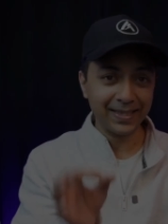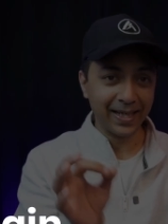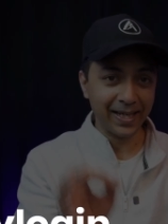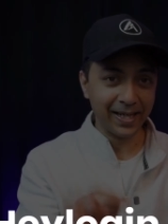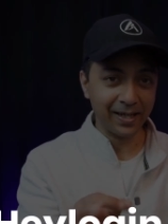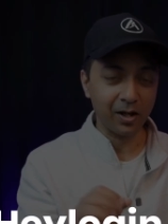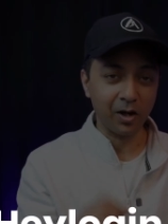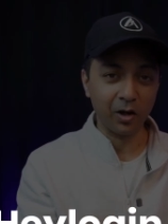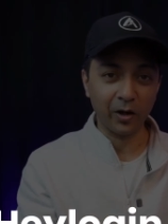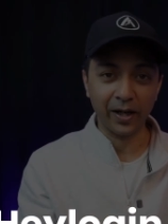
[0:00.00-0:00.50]

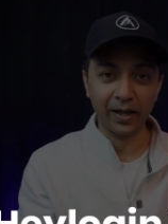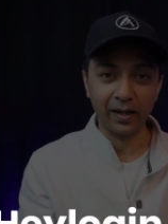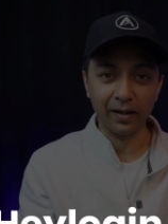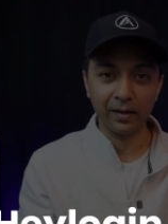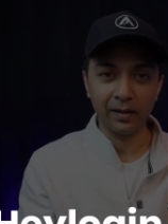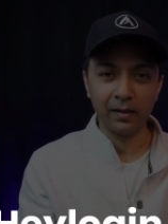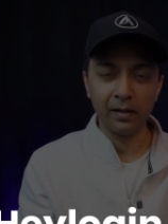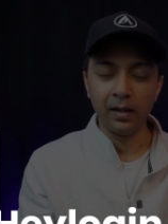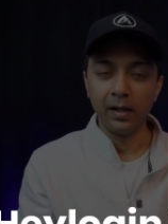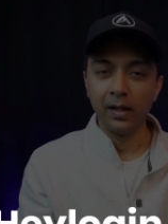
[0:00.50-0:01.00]
Hey Login.
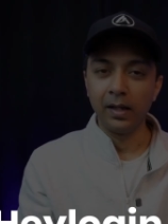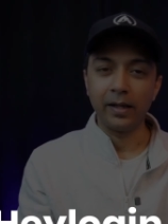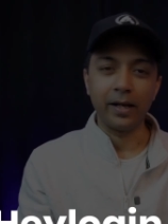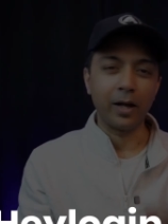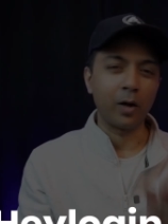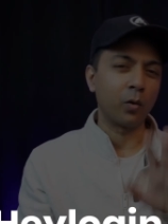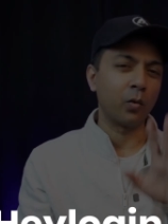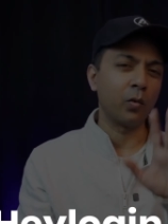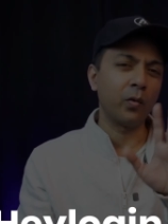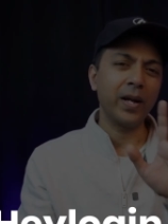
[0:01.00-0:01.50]

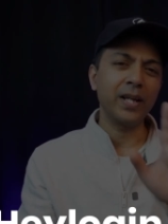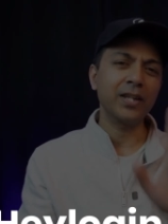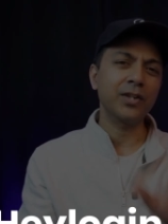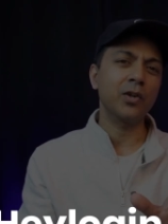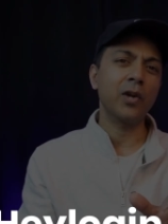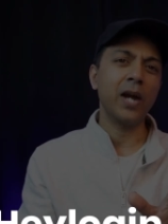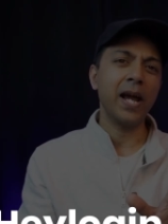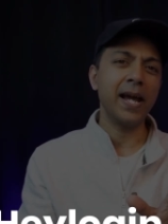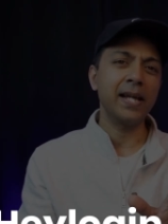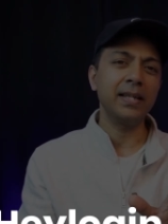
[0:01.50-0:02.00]
Now raise
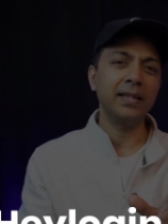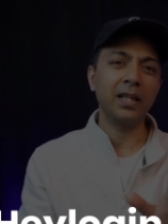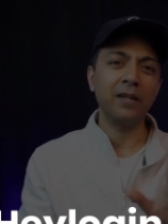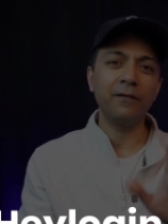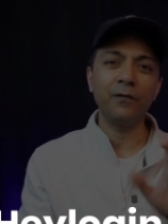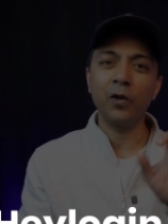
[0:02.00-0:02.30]
your hands if